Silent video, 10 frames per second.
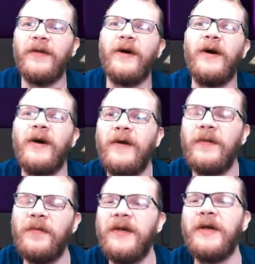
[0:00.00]
uh,
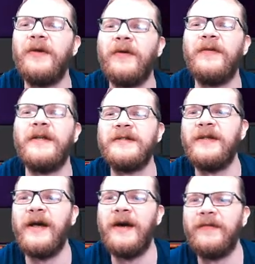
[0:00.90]
the weekend offer
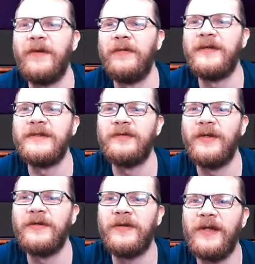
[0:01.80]
still afterwards as
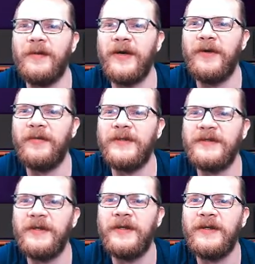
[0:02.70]
well to claim my rewards.
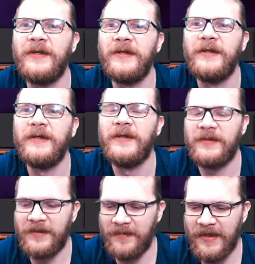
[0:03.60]

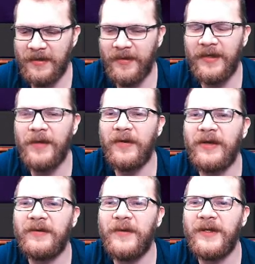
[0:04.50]
I'm not gonna be claiming
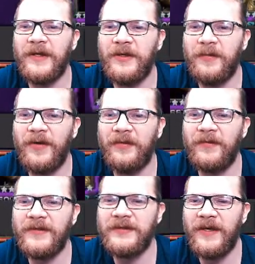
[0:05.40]
it, my 10 pain
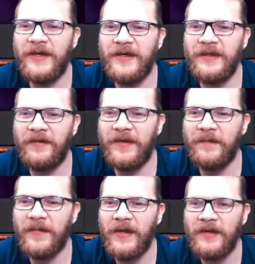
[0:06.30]
rewards today either way.
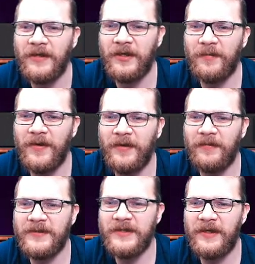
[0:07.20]
10 pain
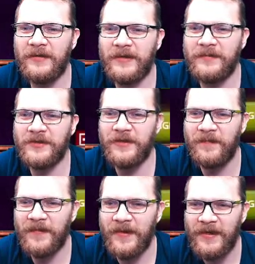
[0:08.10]
rewards are out, I'm sure.
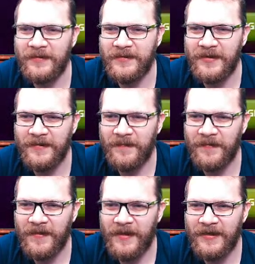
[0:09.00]

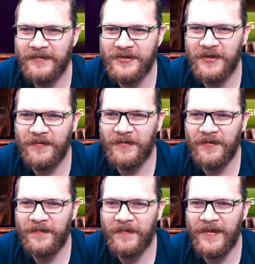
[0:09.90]
I'm sure we
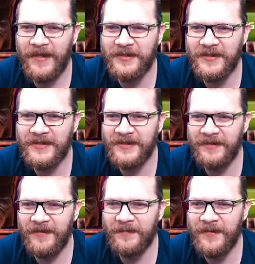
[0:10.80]
will. Nah, she's
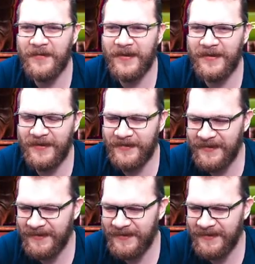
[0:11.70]
leaving me well alone.